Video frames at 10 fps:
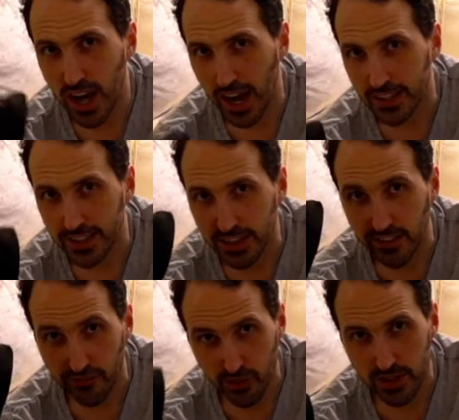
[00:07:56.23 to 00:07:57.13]
night in
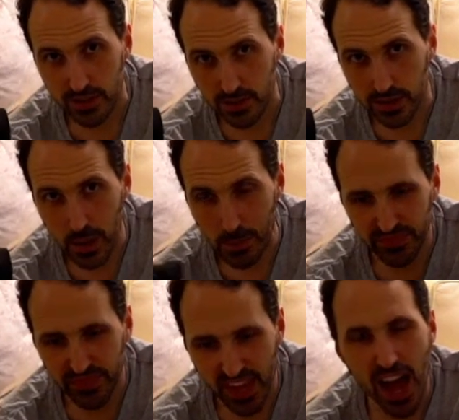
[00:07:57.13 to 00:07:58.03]
the freezer,
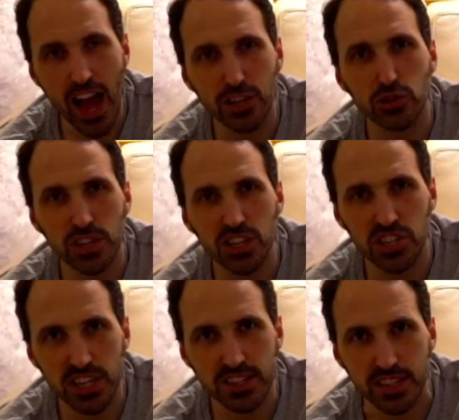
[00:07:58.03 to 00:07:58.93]
they actually adjust